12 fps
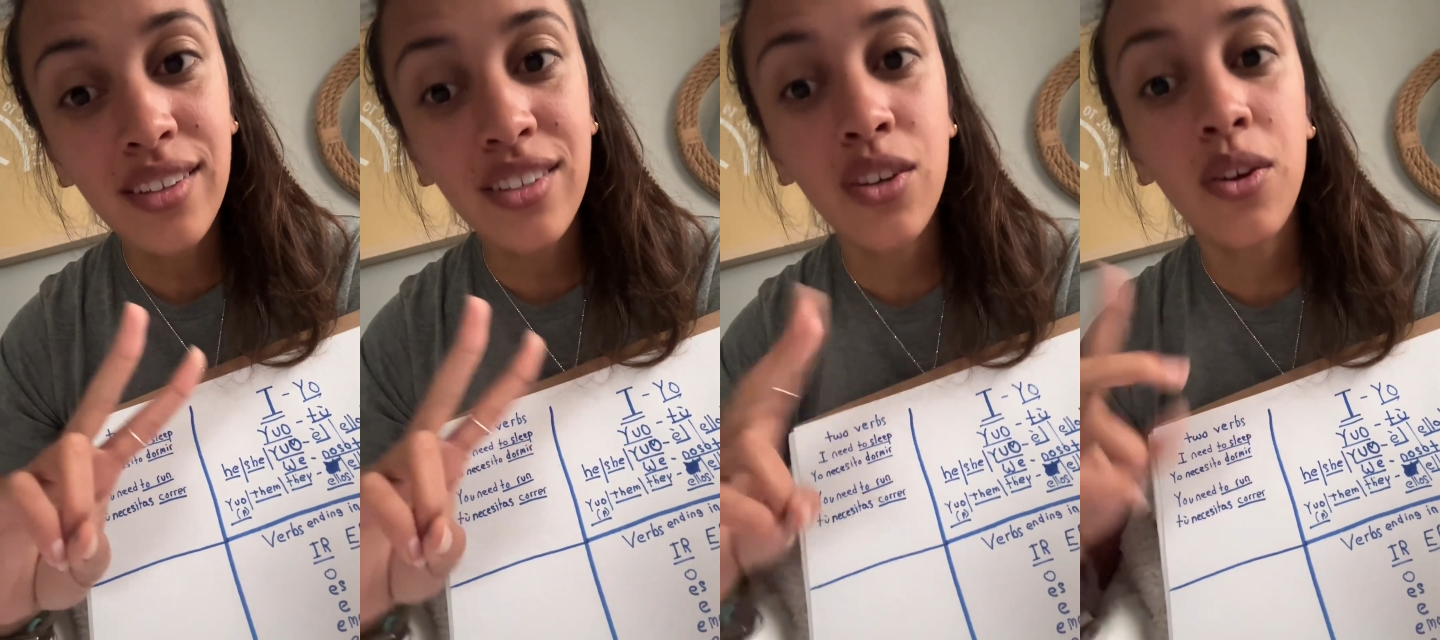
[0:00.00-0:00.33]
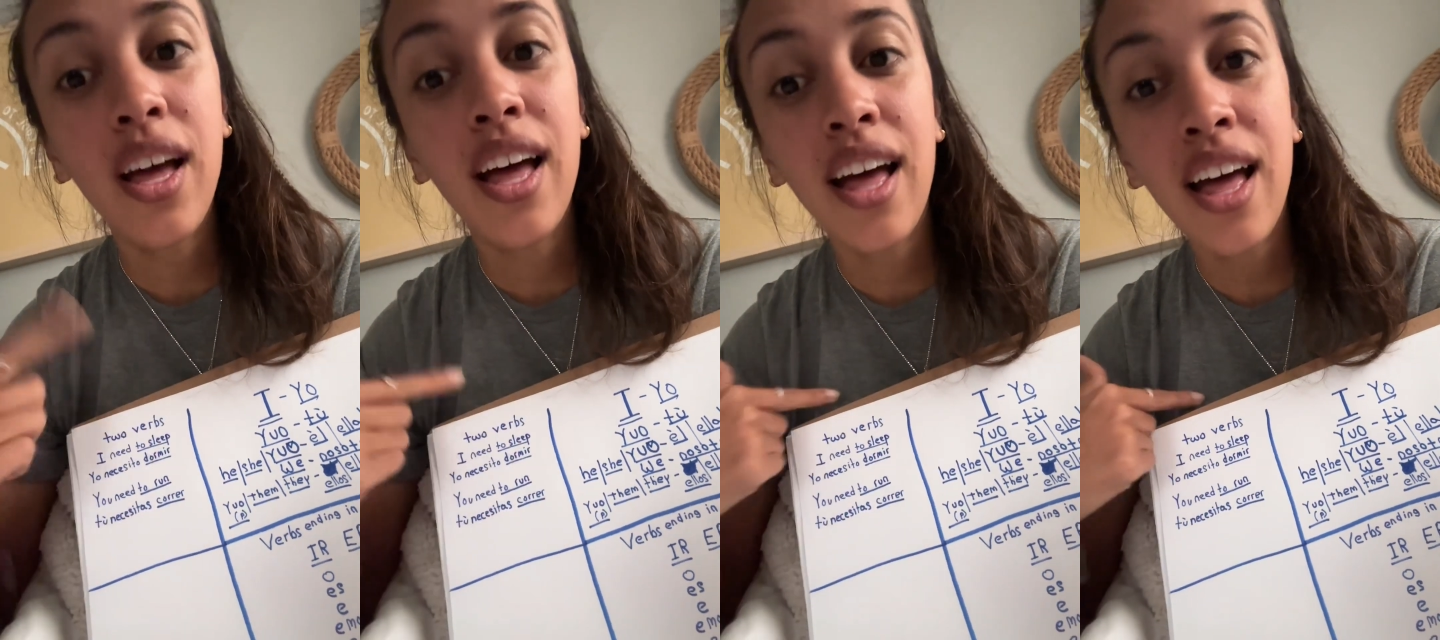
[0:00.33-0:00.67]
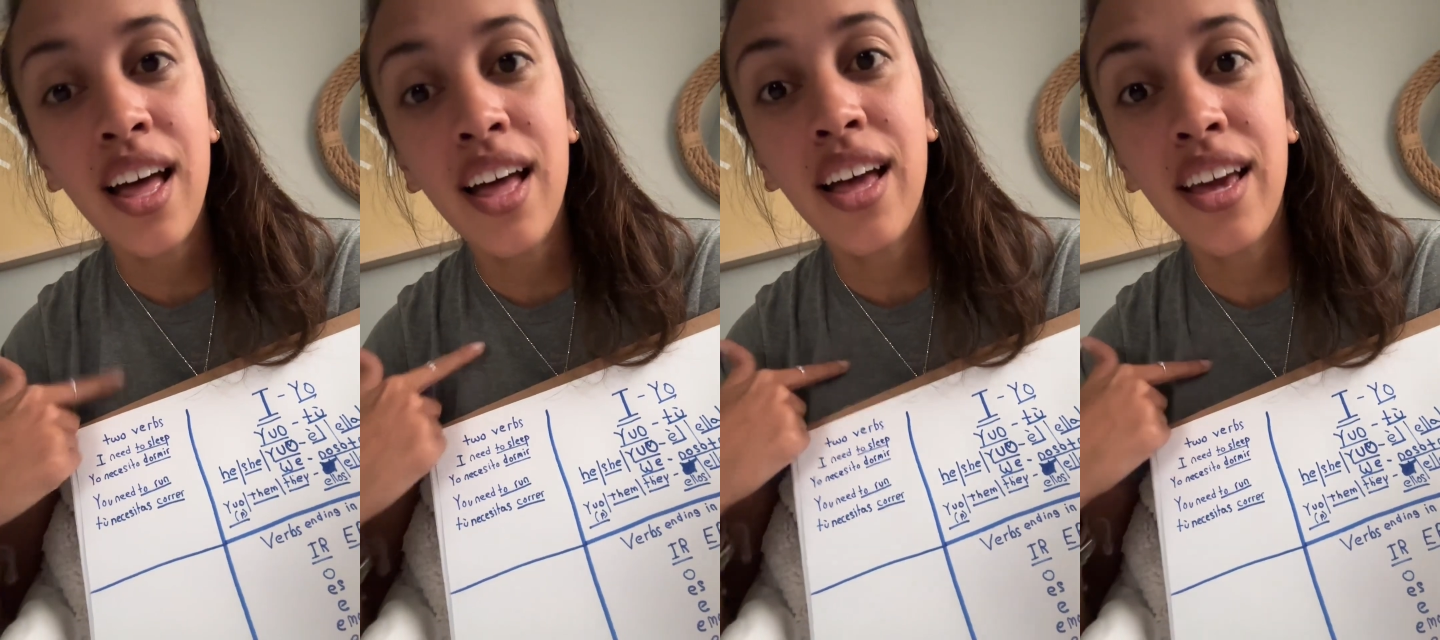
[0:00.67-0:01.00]
So
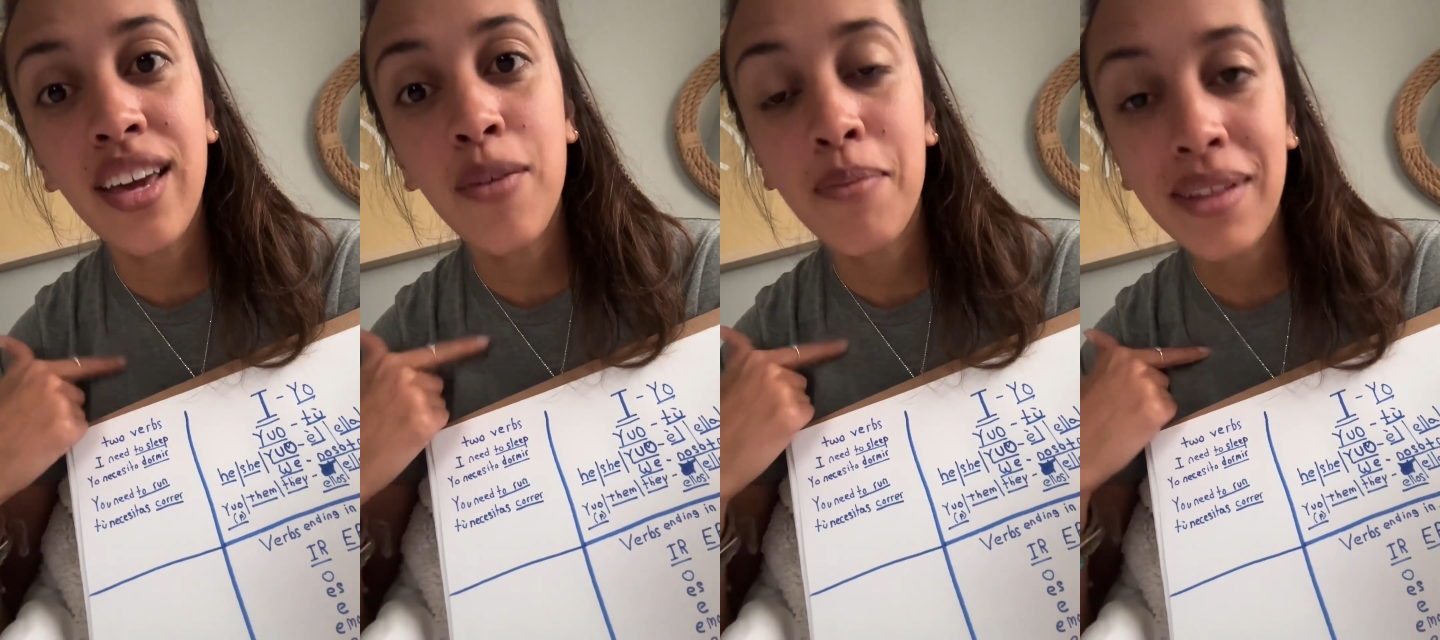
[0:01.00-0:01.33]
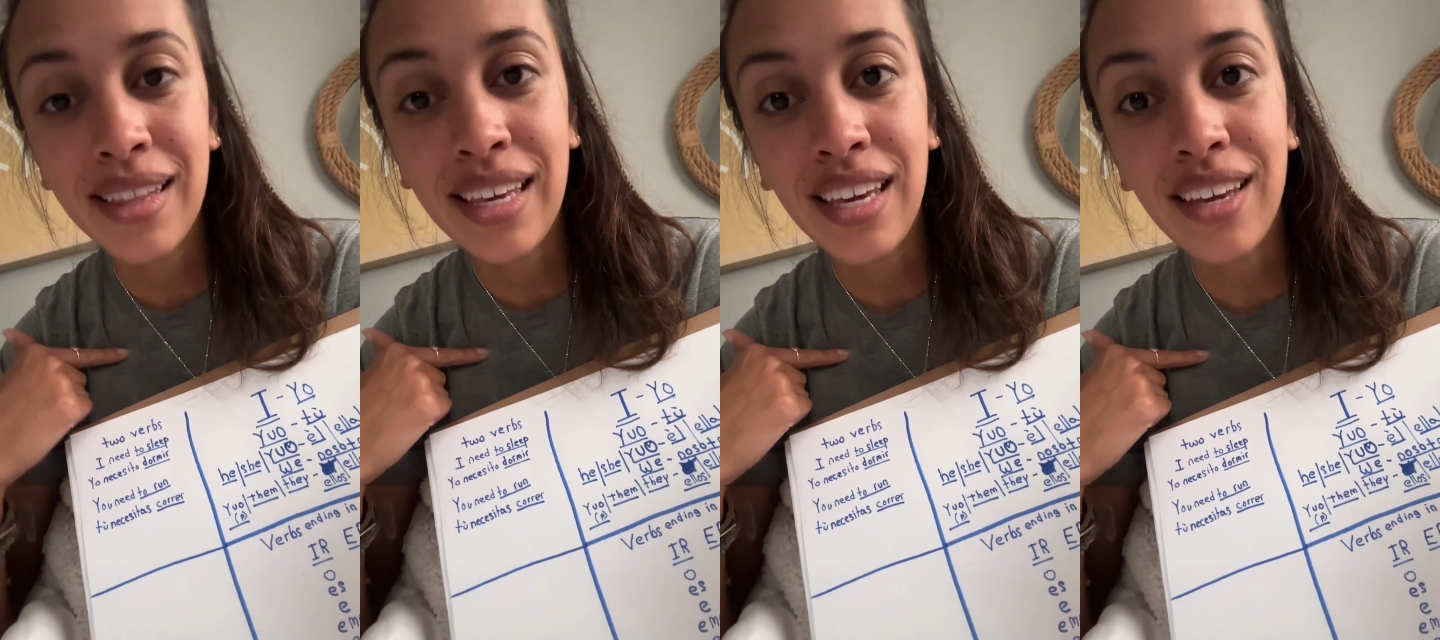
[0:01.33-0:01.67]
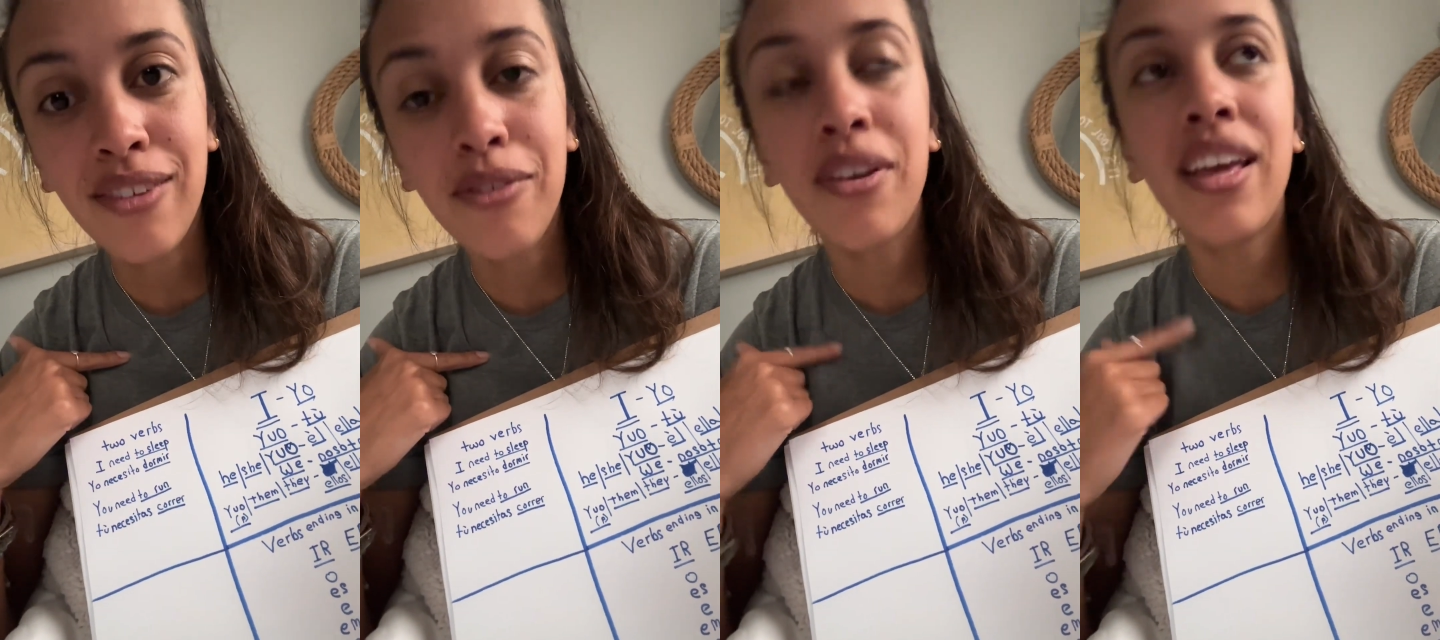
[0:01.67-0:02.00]
I believe
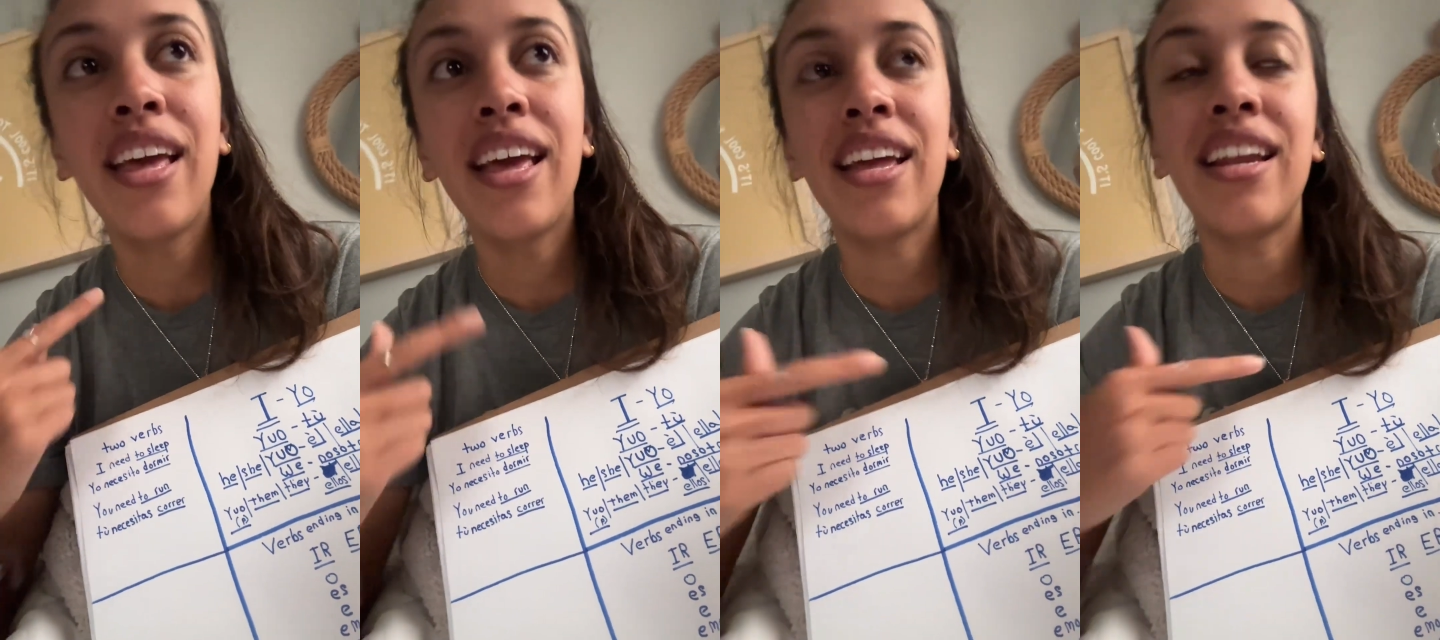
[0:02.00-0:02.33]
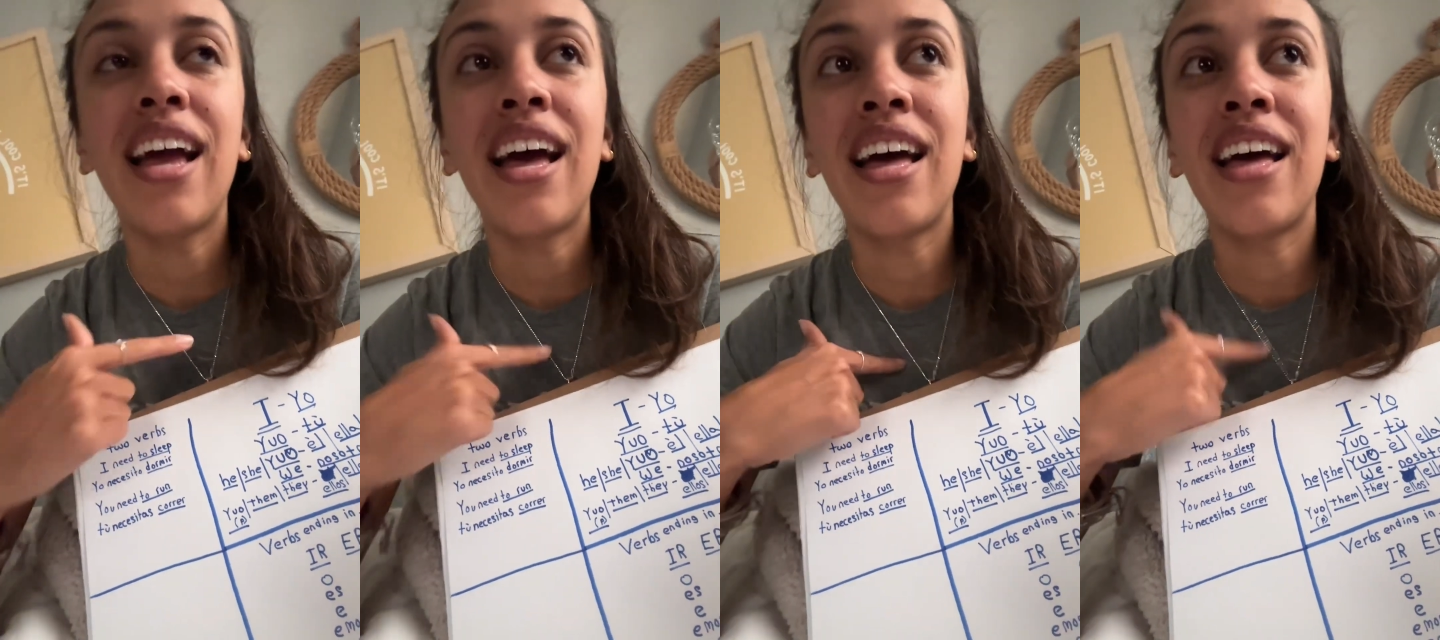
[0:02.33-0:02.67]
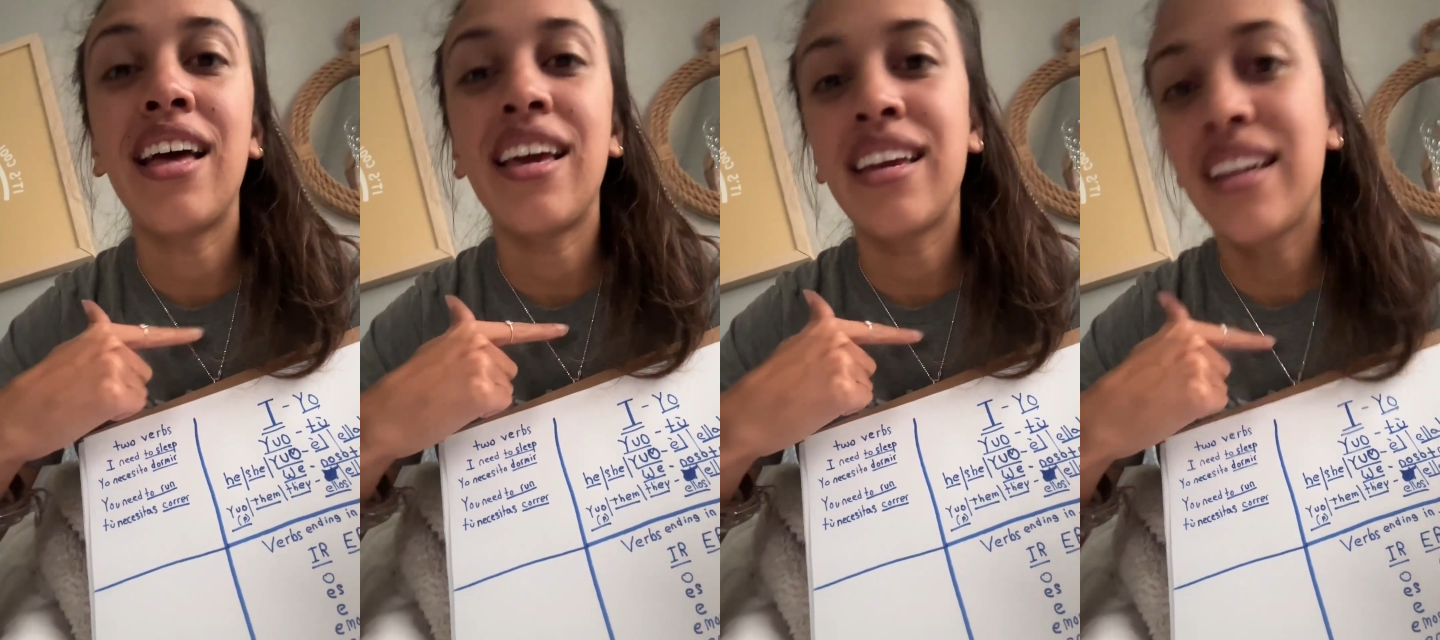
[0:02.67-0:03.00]
and
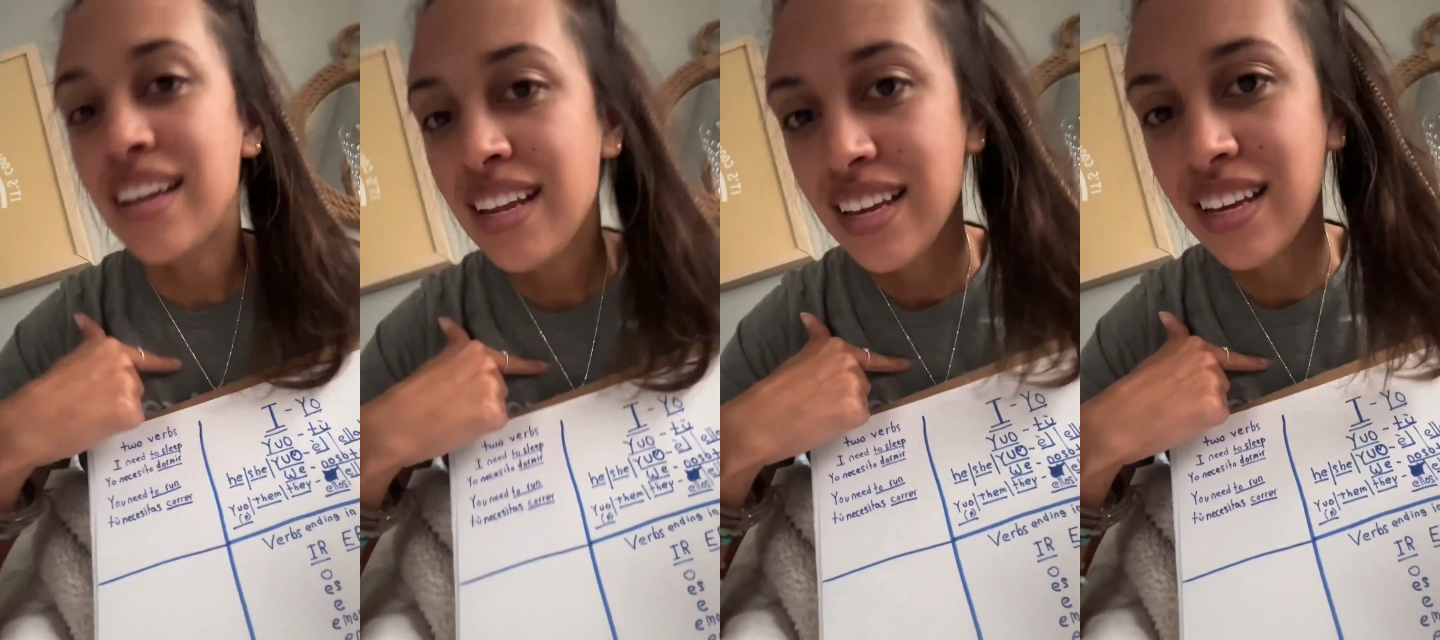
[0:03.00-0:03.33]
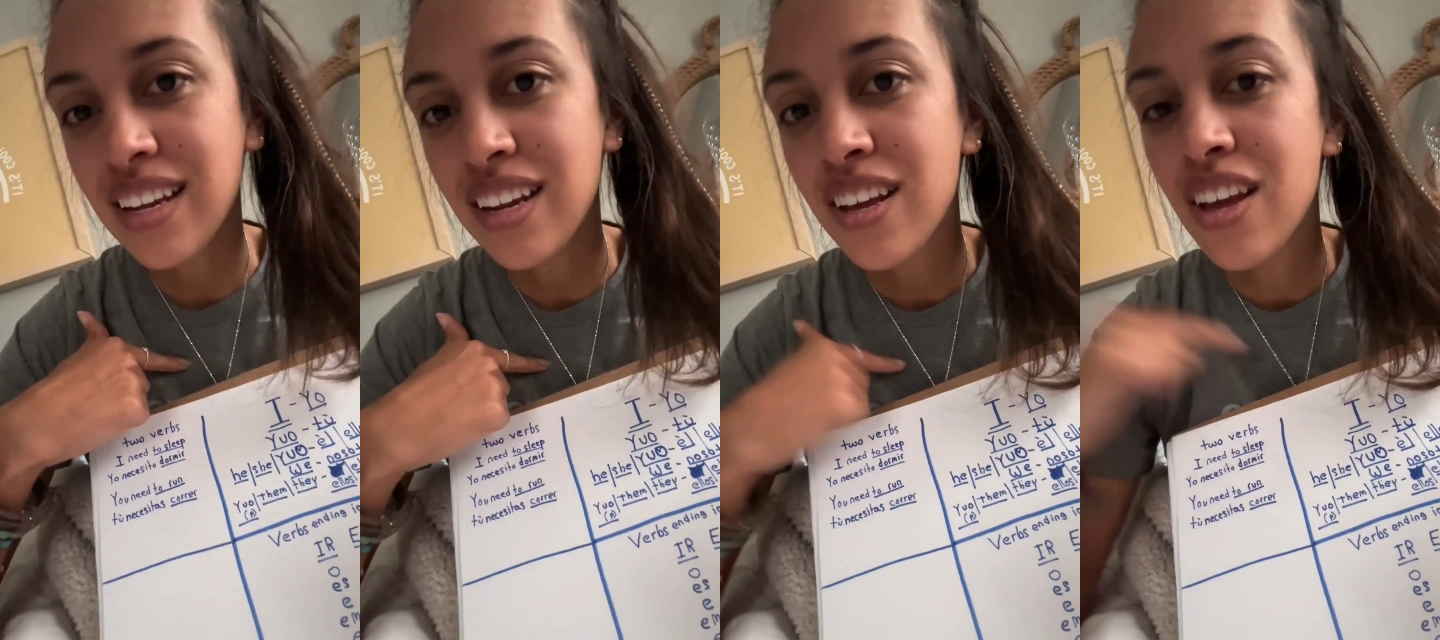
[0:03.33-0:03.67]
I need.